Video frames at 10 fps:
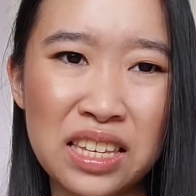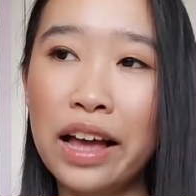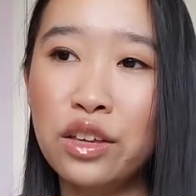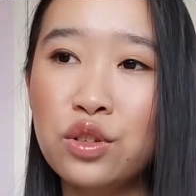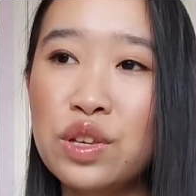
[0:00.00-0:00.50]
I
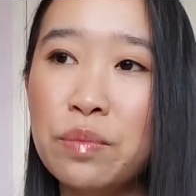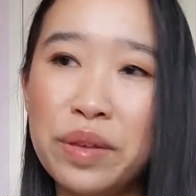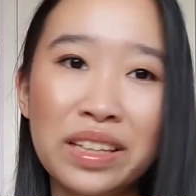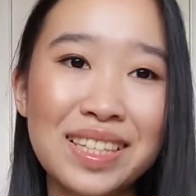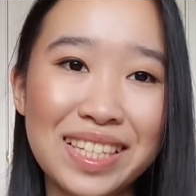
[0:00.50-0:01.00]
used to
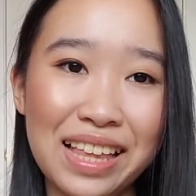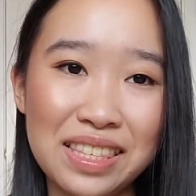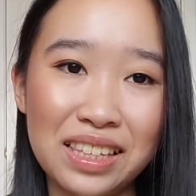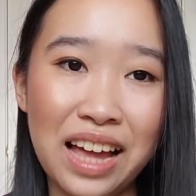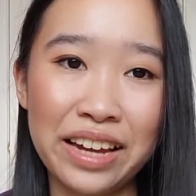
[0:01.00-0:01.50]
build sets a
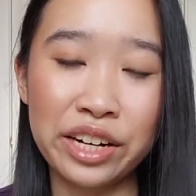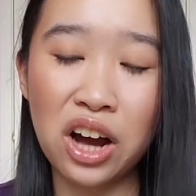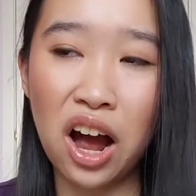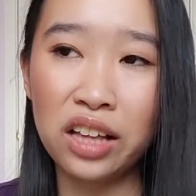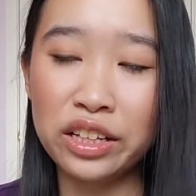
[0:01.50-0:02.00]
lot in
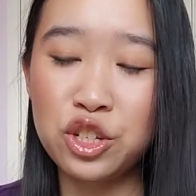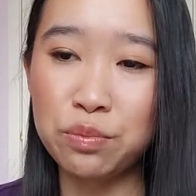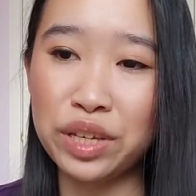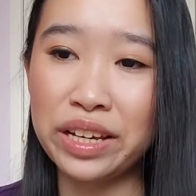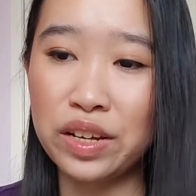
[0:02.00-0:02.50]
college, and
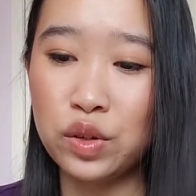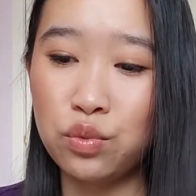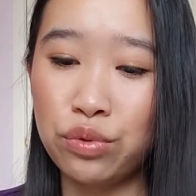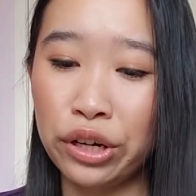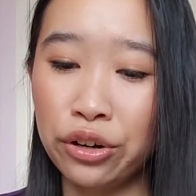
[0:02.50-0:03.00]
because
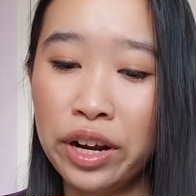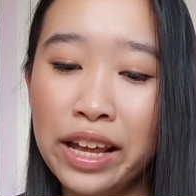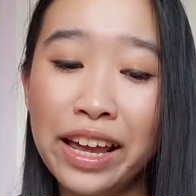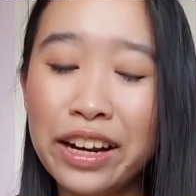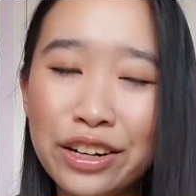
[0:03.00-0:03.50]
we're
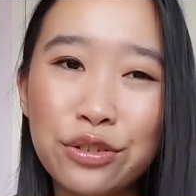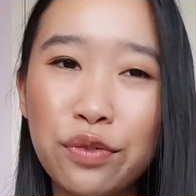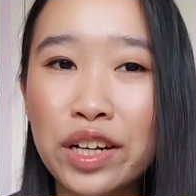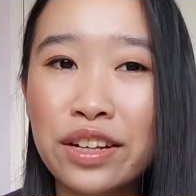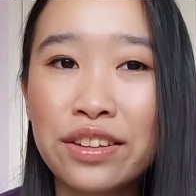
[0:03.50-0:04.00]
an
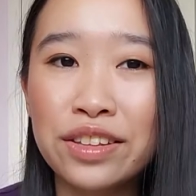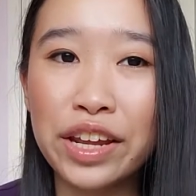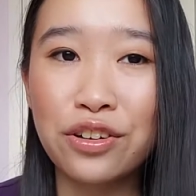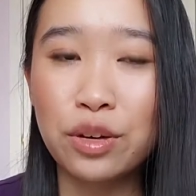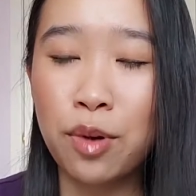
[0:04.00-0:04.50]
underfunded
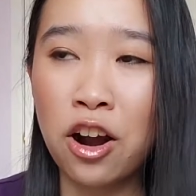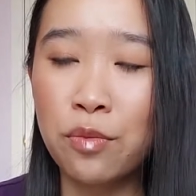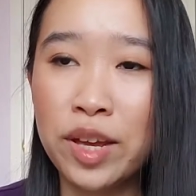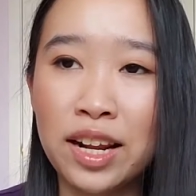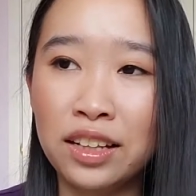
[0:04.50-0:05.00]
theater
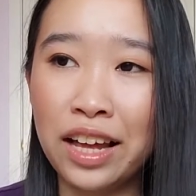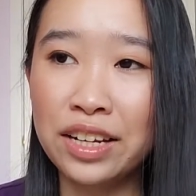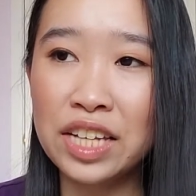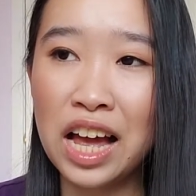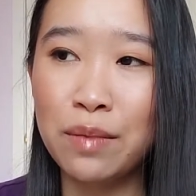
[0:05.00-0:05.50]
department, a lot of
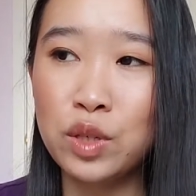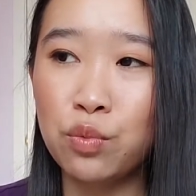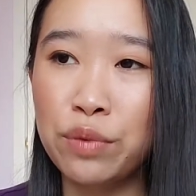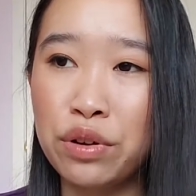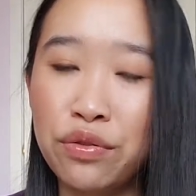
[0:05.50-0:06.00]
times we
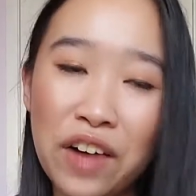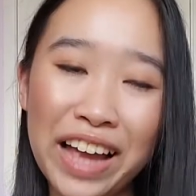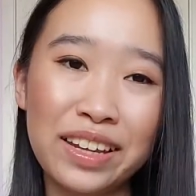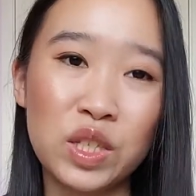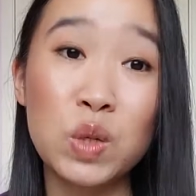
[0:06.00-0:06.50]
would find
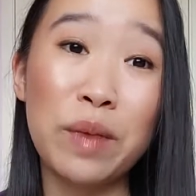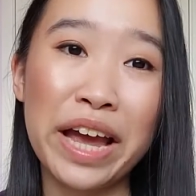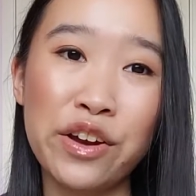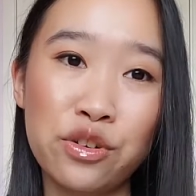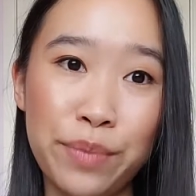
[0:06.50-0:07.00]

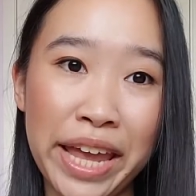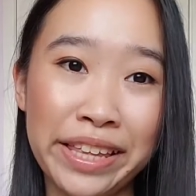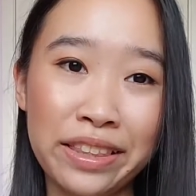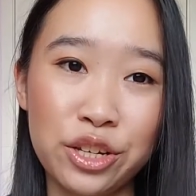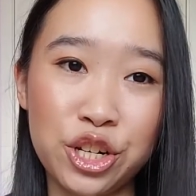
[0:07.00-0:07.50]
expired paint
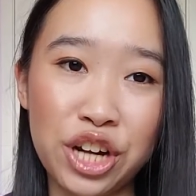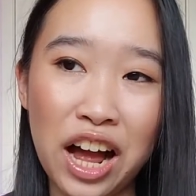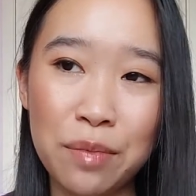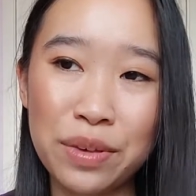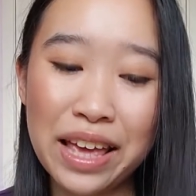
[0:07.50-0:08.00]
in the
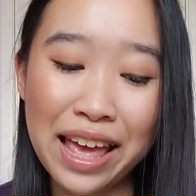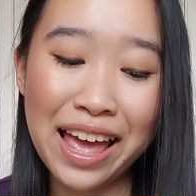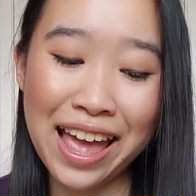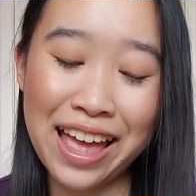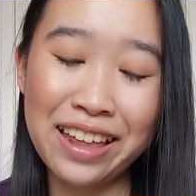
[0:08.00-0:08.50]
shop,
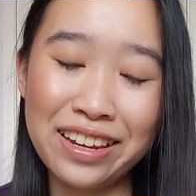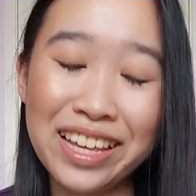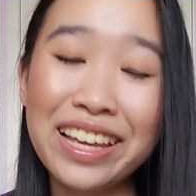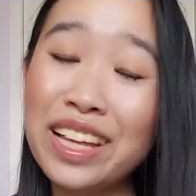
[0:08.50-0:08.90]
and it